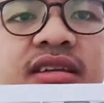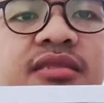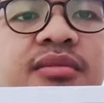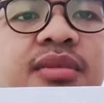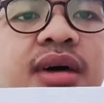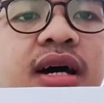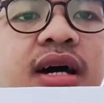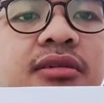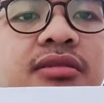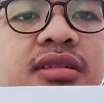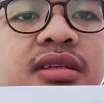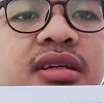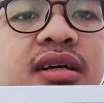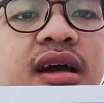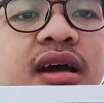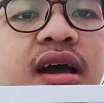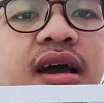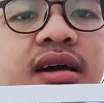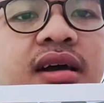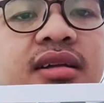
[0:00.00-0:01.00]
about
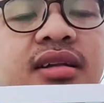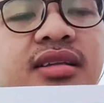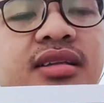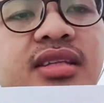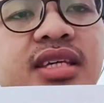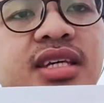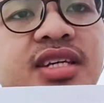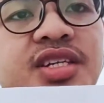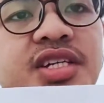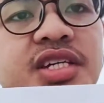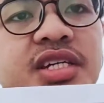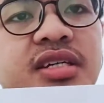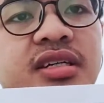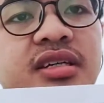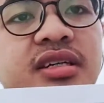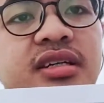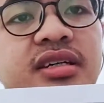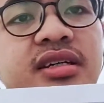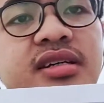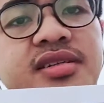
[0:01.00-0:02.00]
the
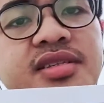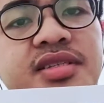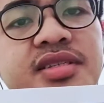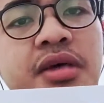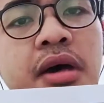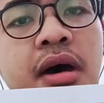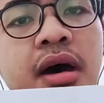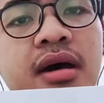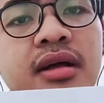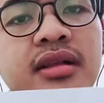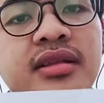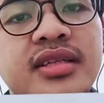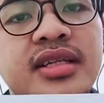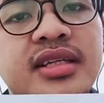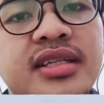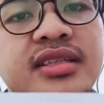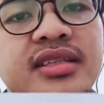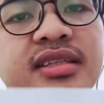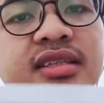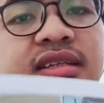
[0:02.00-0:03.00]
teaching style
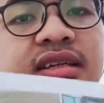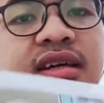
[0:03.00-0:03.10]
that